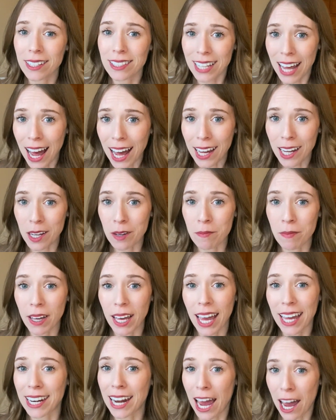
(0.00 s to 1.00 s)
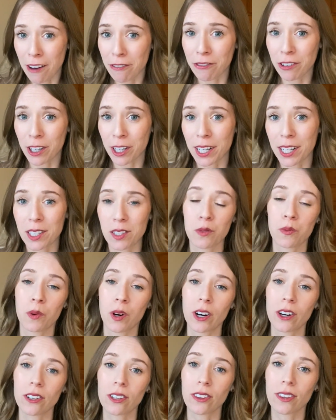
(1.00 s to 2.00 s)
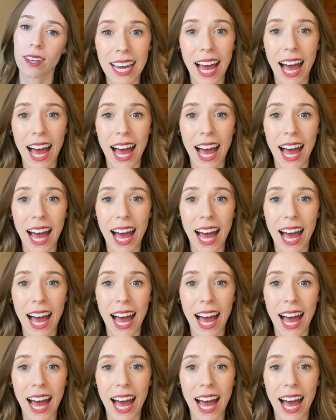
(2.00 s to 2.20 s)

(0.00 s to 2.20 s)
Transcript: time and effort is worth.